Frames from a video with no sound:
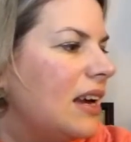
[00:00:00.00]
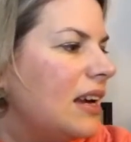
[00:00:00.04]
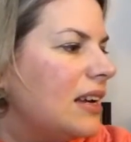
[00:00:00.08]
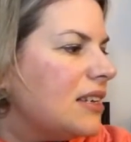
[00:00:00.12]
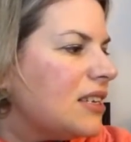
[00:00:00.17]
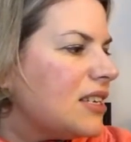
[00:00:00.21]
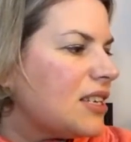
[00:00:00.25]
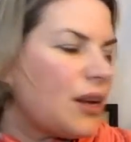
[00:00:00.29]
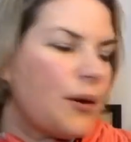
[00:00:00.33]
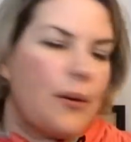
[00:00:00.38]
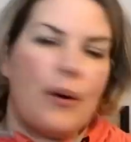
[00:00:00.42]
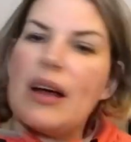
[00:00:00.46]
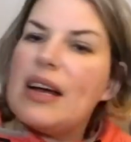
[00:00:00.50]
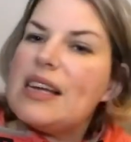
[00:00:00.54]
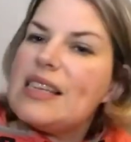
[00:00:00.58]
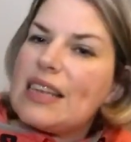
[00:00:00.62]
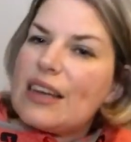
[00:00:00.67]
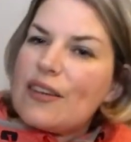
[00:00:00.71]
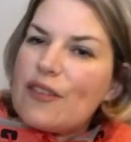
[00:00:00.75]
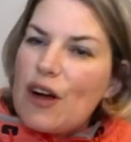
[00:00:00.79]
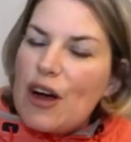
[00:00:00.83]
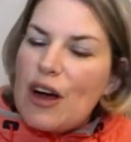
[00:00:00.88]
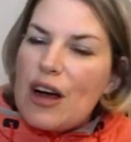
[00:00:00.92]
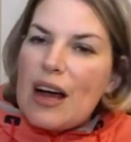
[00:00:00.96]
So I said
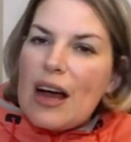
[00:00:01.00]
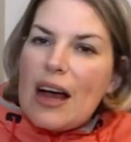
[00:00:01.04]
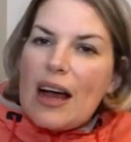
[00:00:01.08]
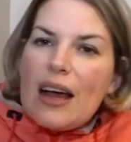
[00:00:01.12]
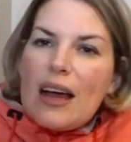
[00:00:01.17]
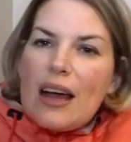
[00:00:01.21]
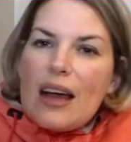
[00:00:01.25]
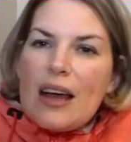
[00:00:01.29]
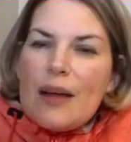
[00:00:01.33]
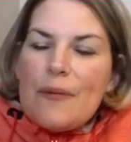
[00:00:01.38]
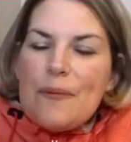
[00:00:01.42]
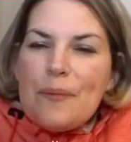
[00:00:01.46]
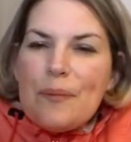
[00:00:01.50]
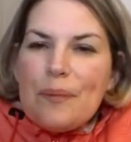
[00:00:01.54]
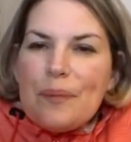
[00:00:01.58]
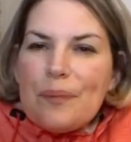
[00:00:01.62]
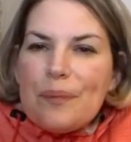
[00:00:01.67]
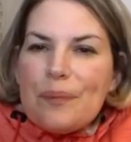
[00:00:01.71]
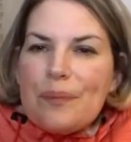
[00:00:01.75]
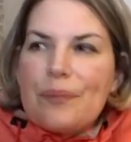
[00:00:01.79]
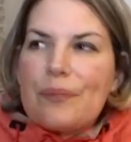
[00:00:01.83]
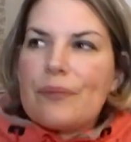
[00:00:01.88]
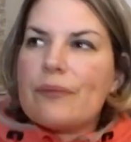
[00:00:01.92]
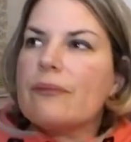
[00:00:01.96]
I've got
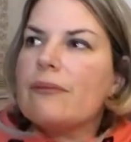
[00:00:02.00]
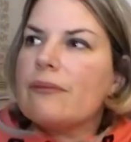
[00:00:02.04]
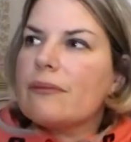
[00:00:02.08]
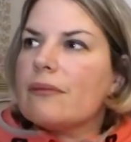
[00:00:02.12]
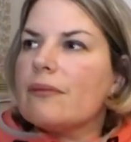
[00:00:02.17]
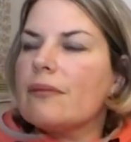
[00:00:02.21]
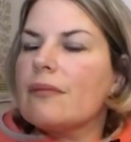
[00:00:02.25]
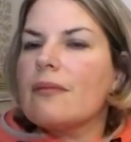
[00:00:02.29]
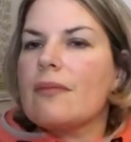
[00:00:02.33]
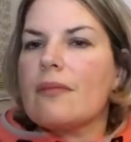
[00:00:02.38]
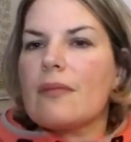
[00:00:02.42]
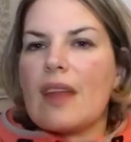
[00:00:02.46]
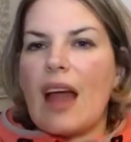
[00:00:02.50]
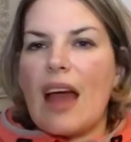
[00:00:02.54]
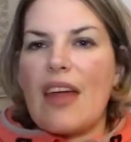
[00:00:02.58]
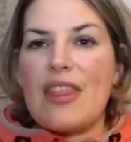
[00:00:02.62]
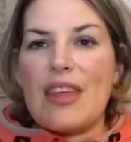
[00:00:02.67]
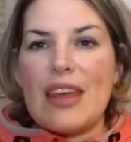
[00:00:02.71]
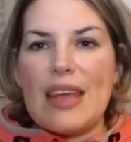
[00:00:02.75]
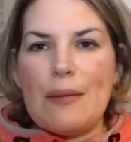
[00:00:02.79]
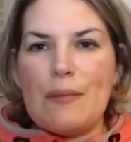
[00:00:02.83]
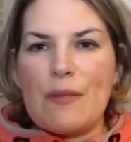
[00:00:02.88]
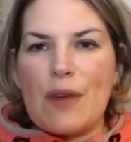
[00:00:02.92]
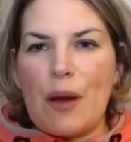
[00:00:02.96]
a
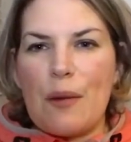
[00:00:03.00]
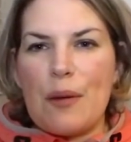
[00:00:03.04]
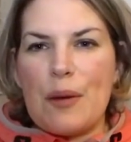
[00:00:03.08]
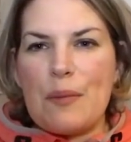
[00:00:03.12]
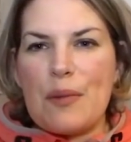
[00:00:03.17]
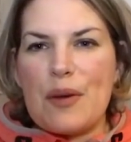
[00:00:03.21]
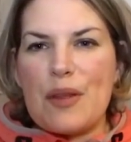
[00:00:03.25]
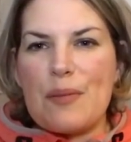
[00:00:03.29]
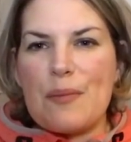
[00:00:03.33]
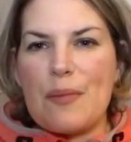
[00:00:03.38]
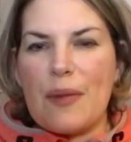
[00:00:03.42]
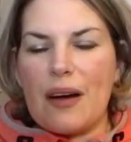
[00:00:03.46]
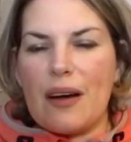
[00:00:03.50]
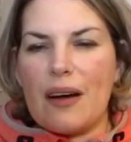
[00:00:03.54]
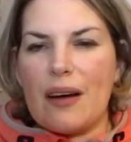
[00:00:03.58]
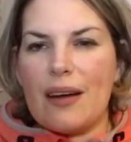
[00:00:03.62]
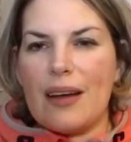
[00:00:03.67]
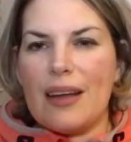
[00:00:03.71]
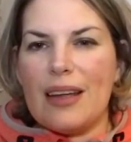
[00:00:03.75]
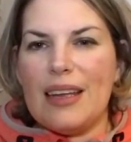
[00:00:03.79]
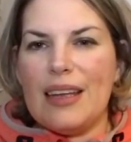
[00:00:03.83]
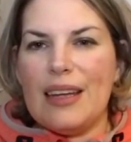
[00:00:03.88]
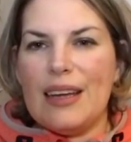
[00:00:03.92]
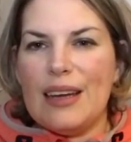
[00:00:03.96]
theme going with
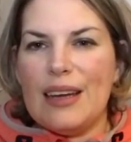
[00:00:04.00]
my